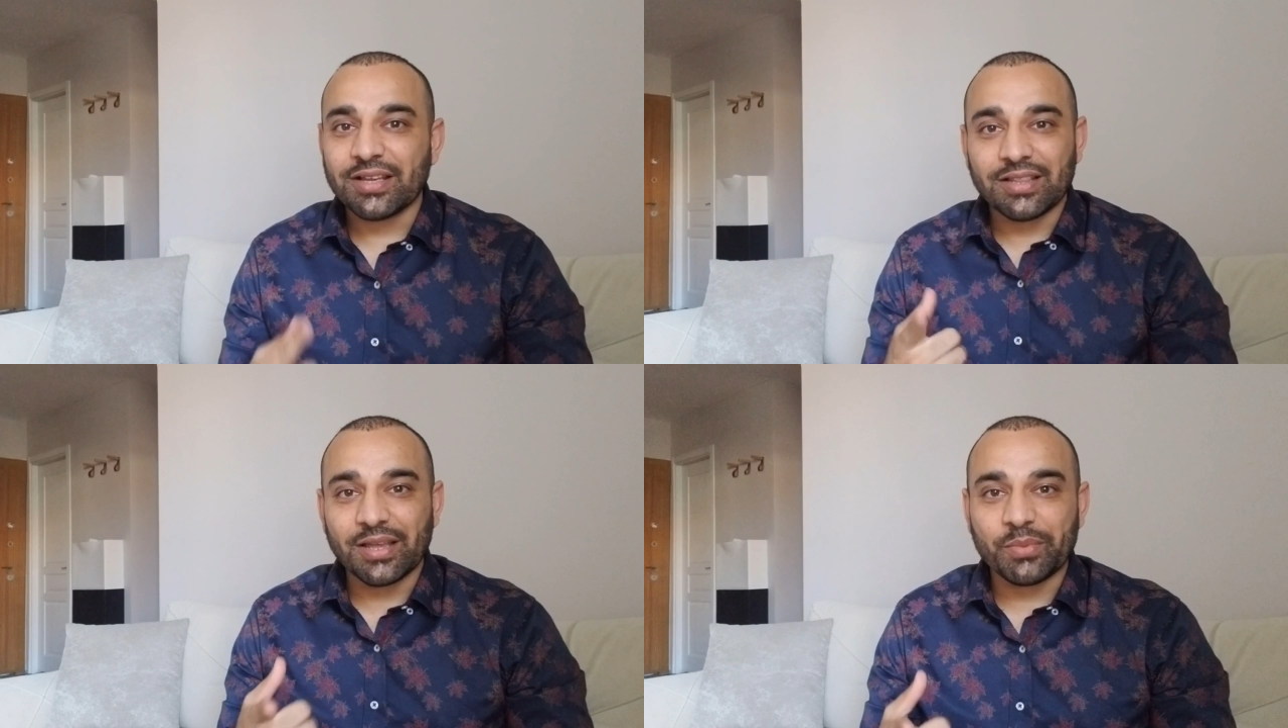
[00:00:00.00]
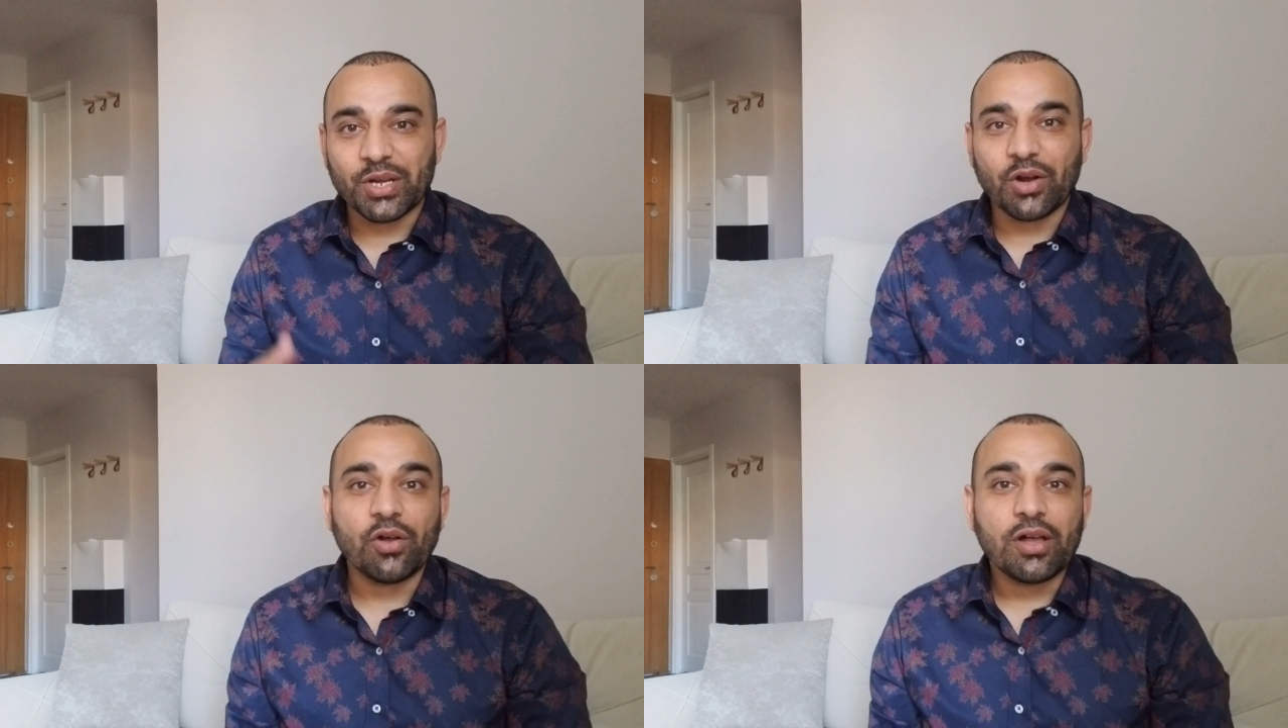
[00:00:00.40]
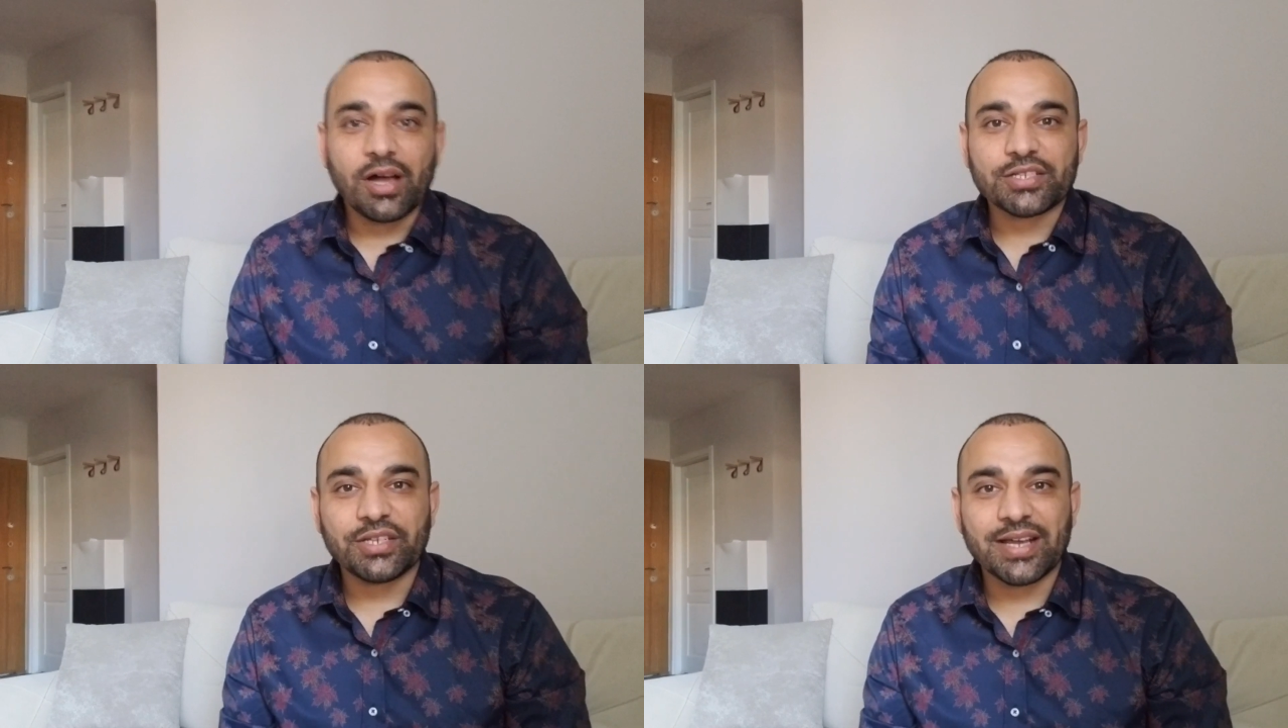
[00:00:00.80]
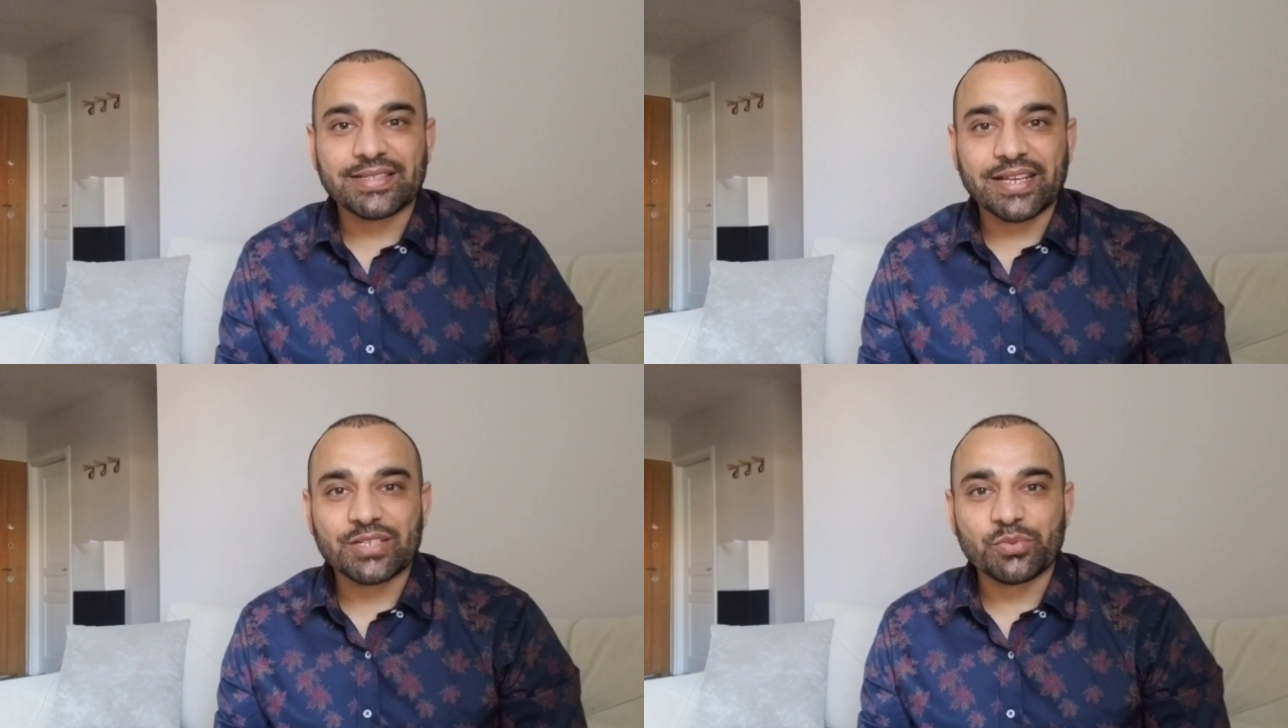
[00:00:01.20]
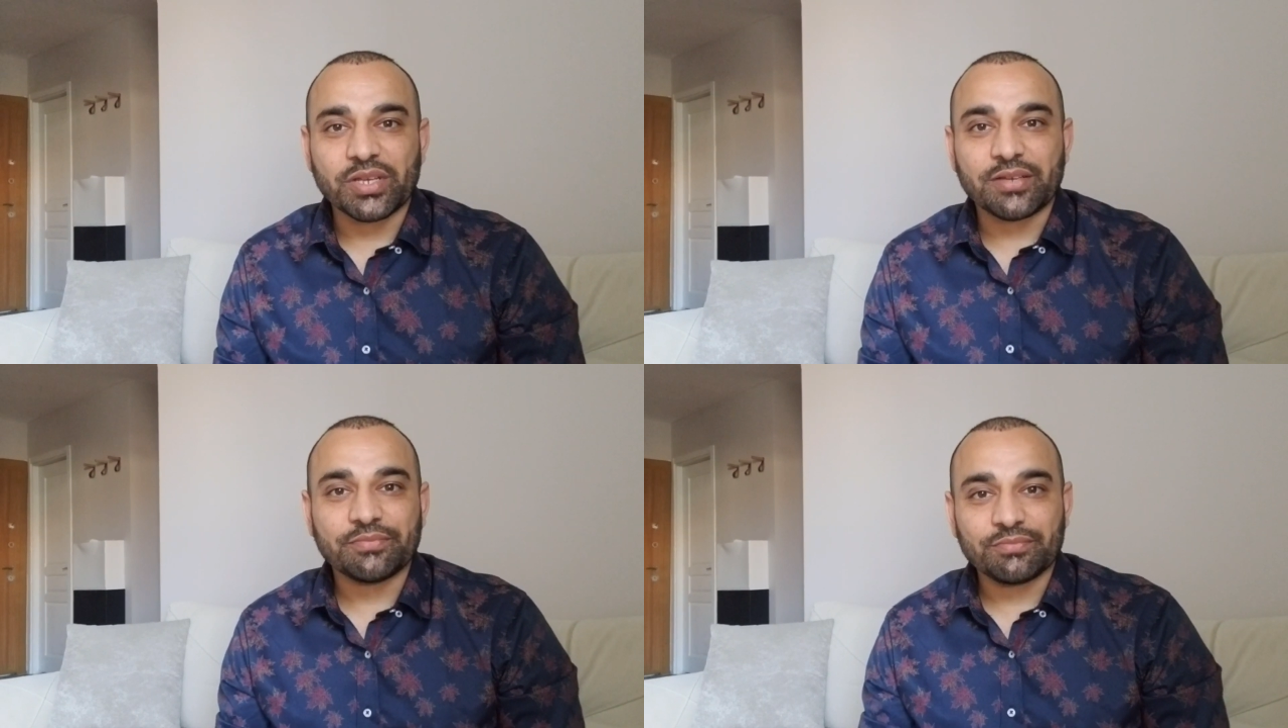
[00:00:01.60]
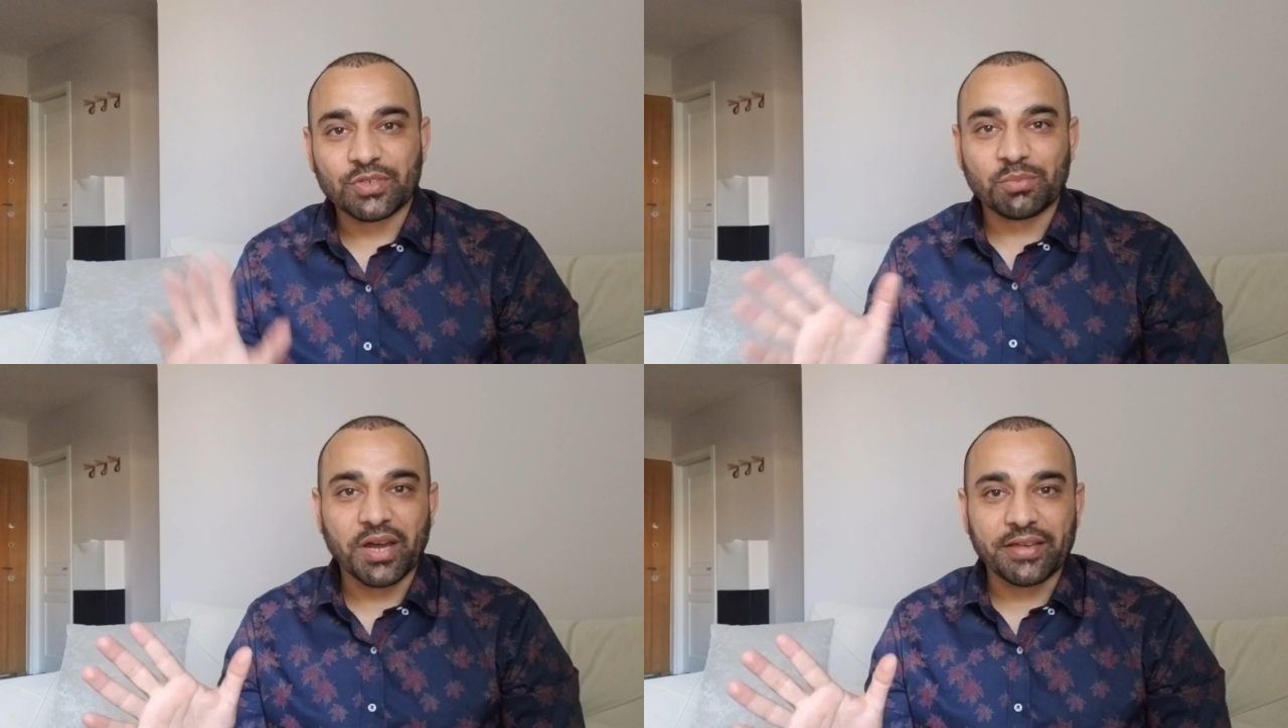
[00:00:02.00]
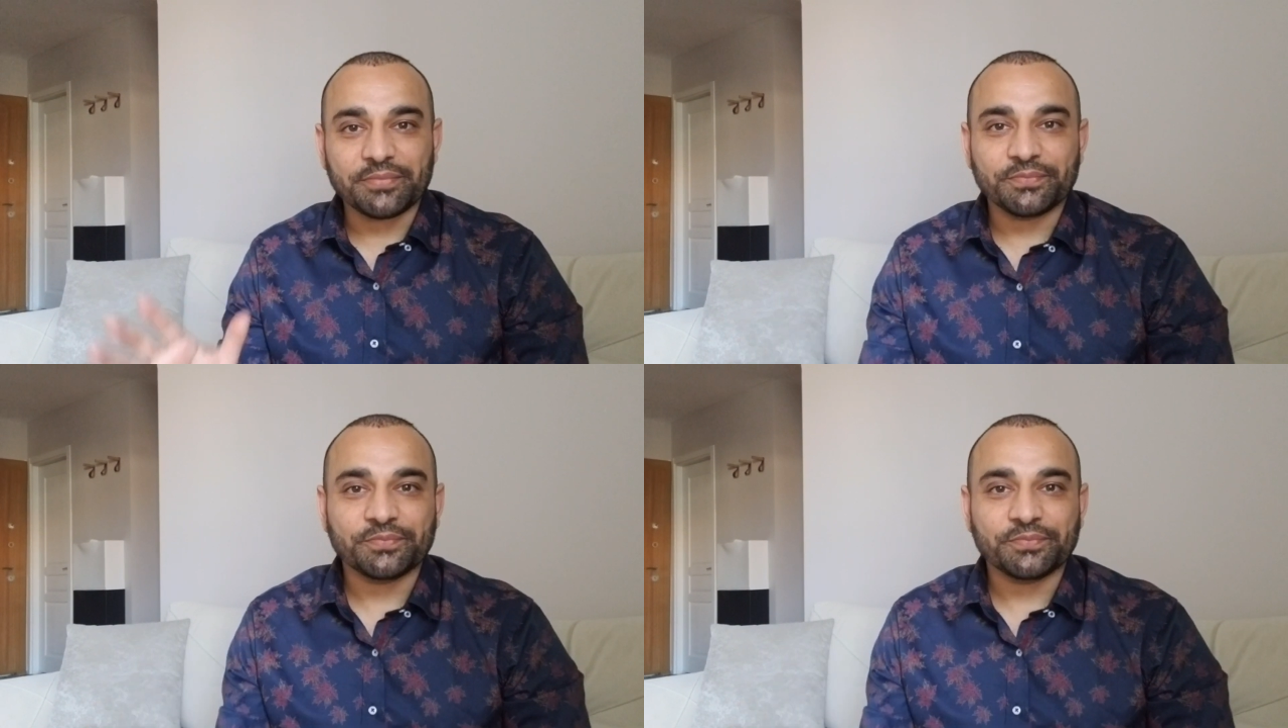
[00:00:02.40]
Let me know. I'll see you guys next week. Goodbye.